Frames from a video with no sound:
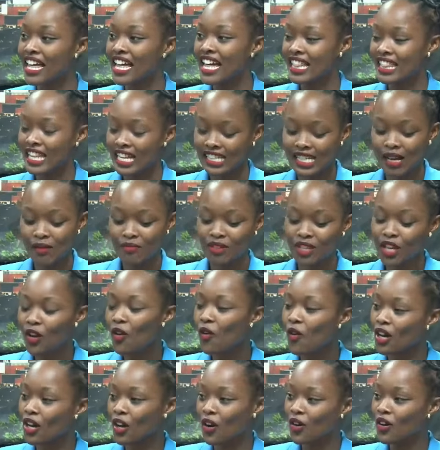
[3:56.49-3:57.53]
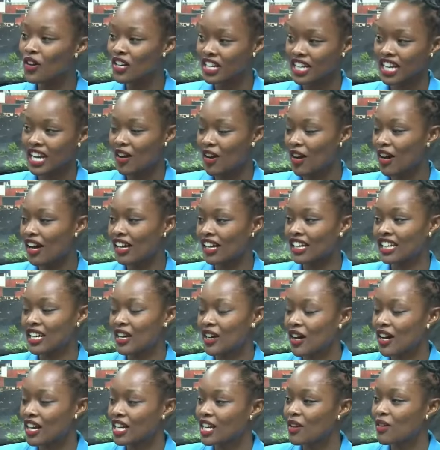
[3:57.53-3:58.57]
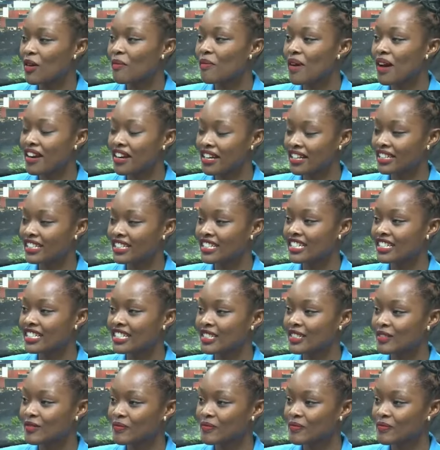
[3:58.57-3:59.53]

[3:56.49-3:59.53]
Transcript: there's something going on in our marriage?